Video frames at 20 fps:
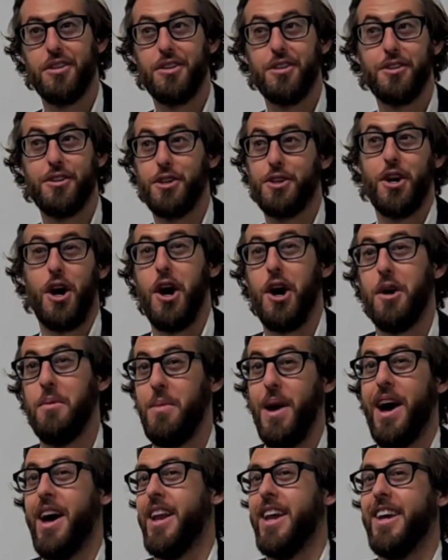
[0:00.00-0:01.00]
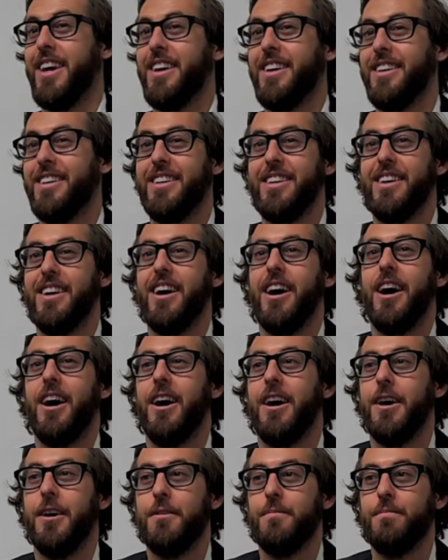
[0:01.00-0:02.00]
to talk about it.
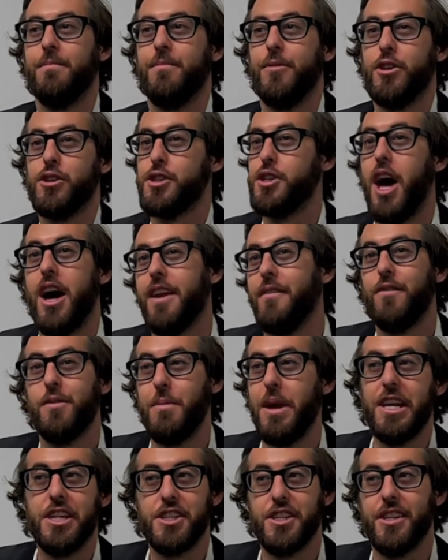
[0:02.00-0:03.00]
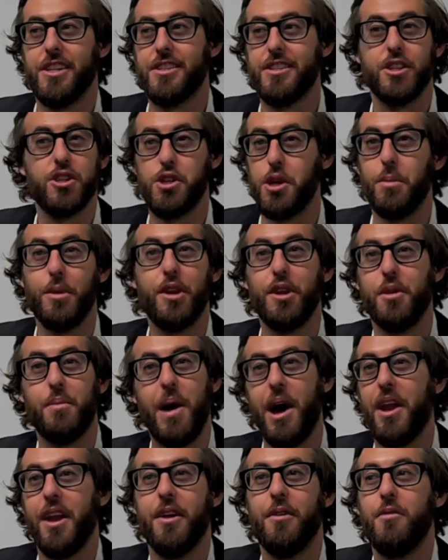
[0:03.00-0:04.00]
There's not information that's distributed
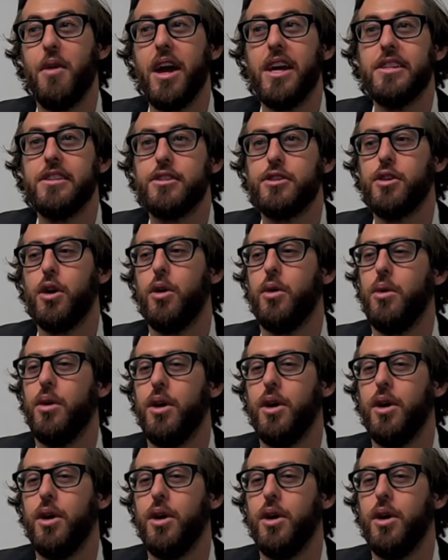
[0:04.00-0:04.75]
about it, right? So